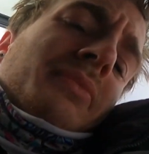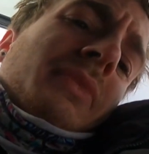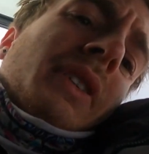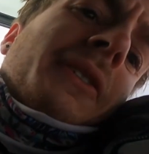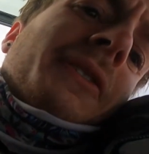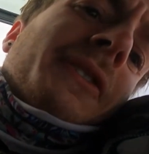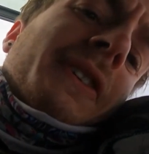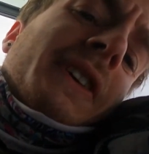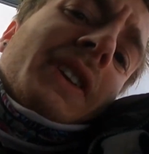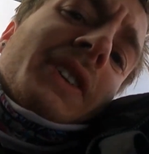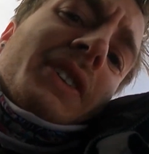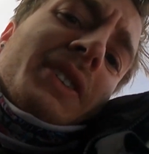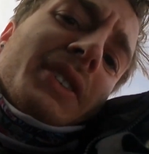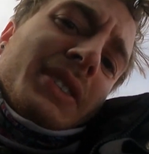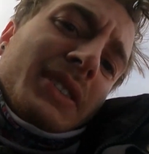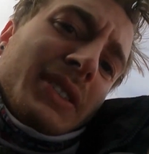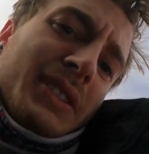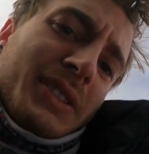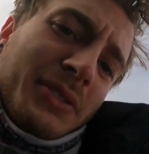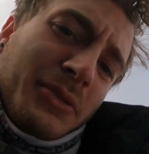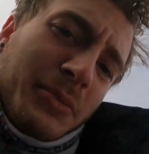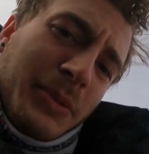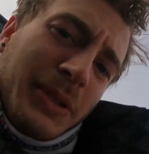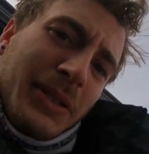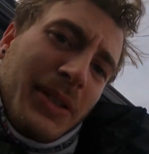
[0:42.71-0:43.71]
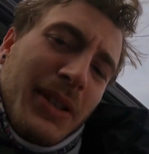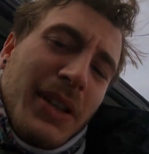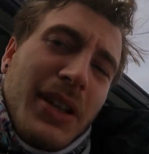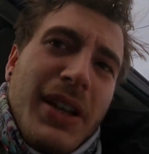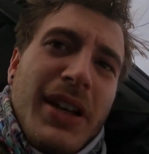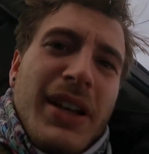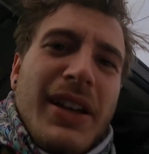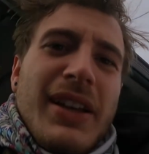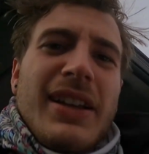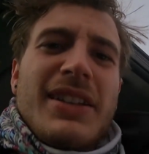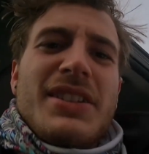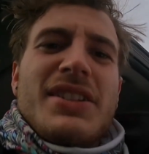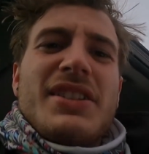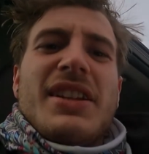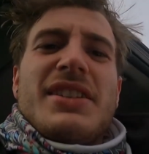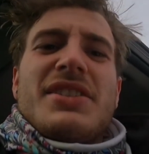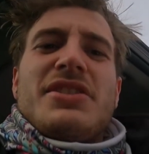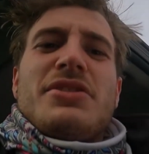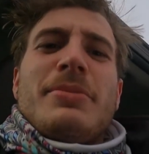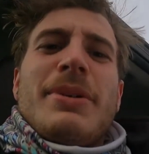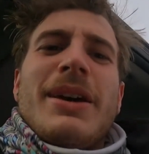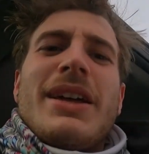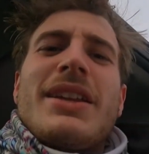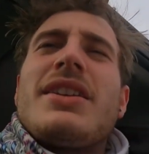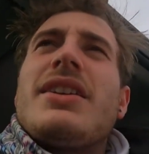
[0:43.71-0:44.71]
My feet hurt a little bit. Actually, not
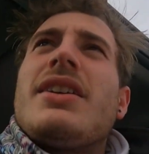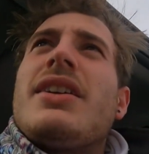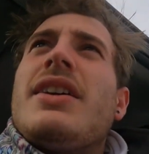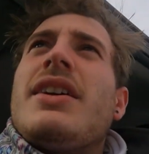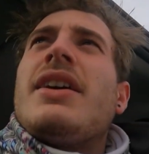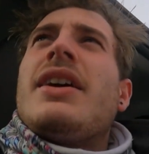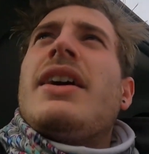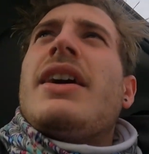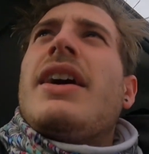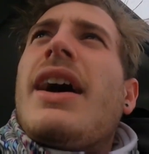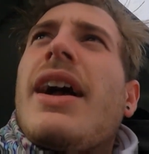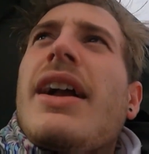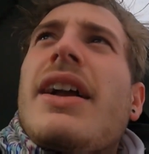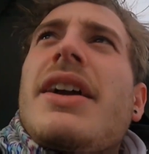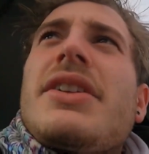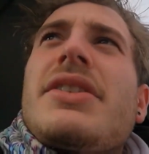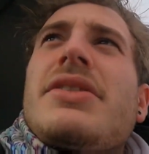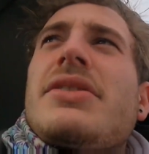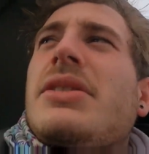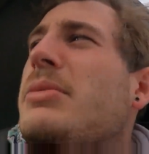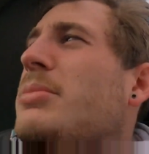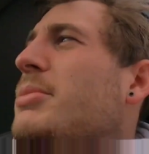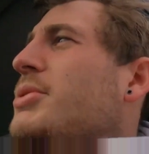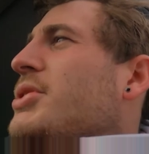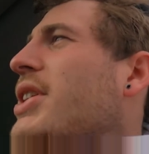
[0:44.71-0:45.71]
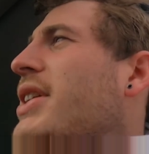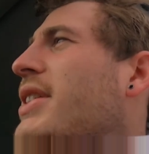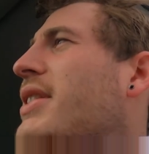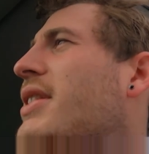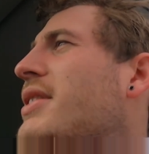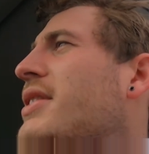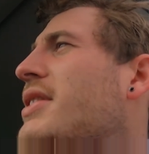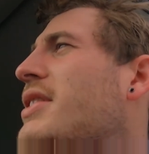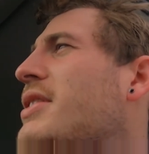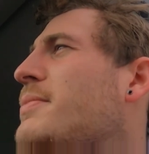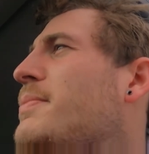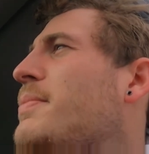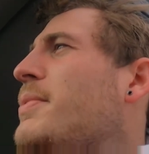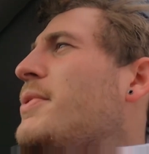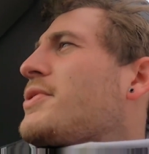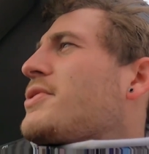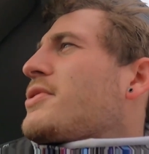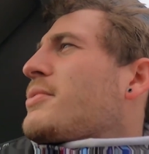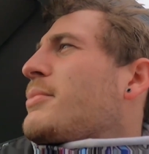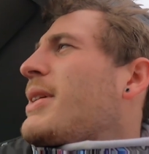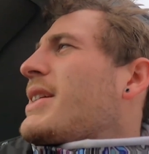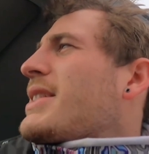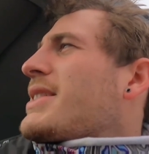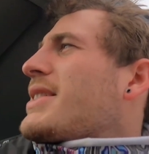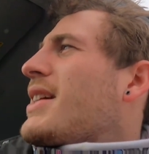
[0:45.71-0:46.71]
too bad. I gotta go double check that these boots
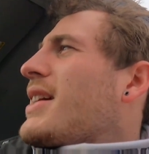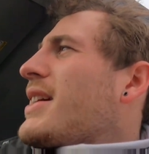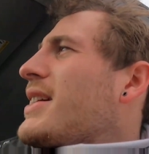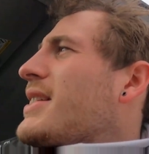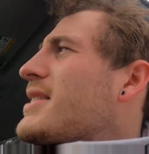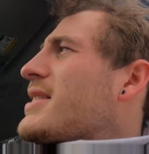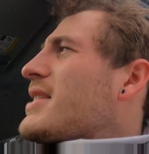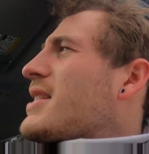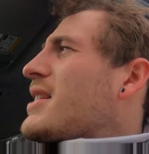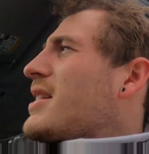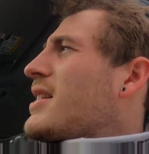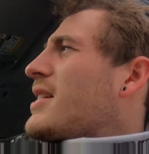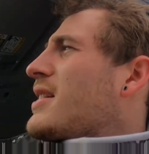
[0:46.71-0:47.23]
are my size.